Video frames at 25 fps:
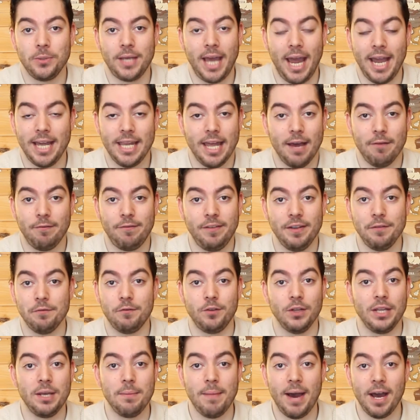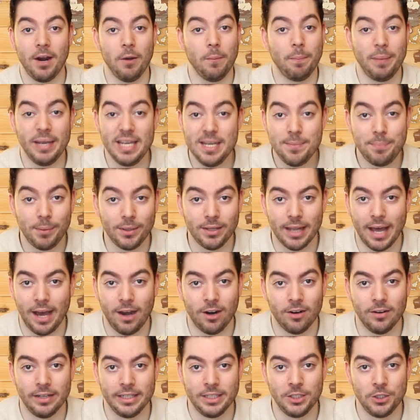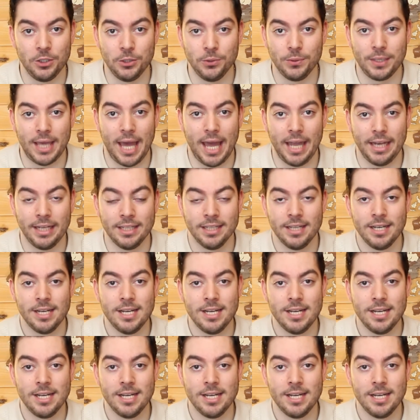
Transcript: UK that fit for the amount of people that are in the UK.